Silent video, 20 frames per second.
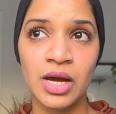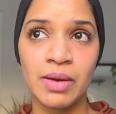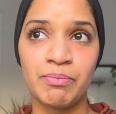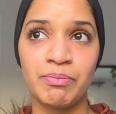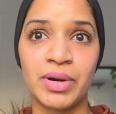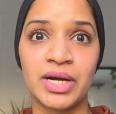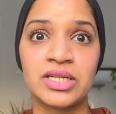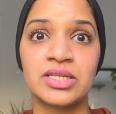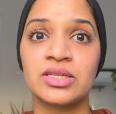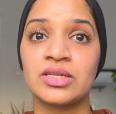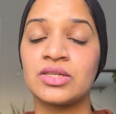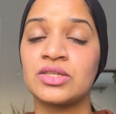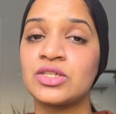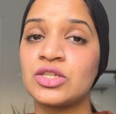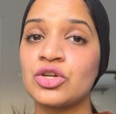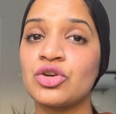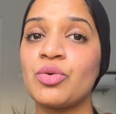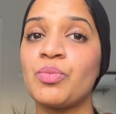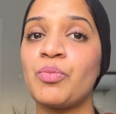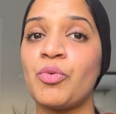but
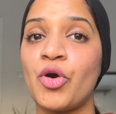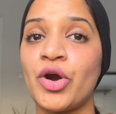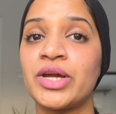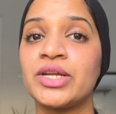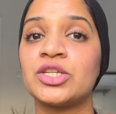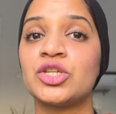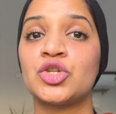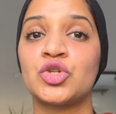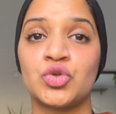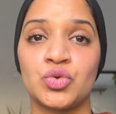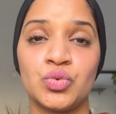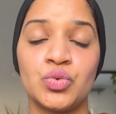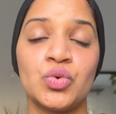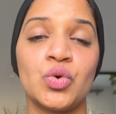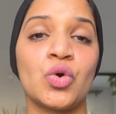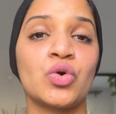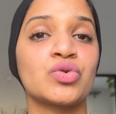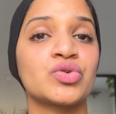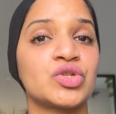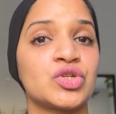0.2
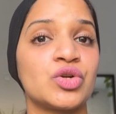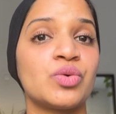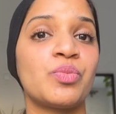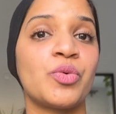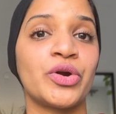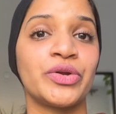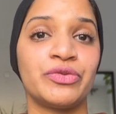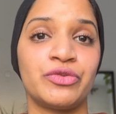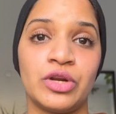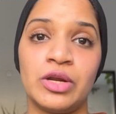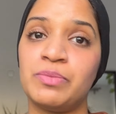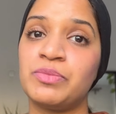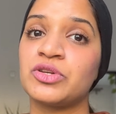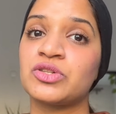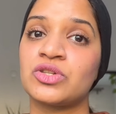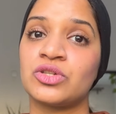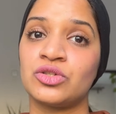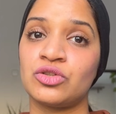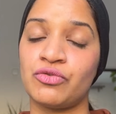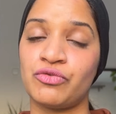or
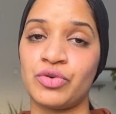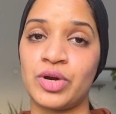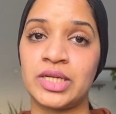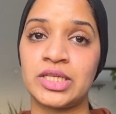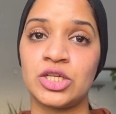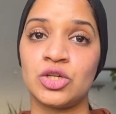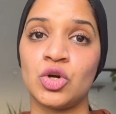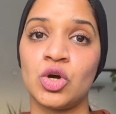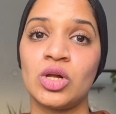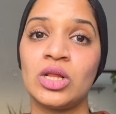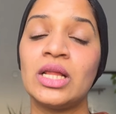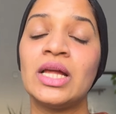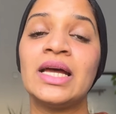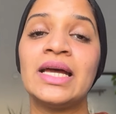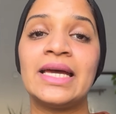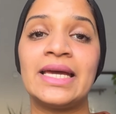0.3% of retinol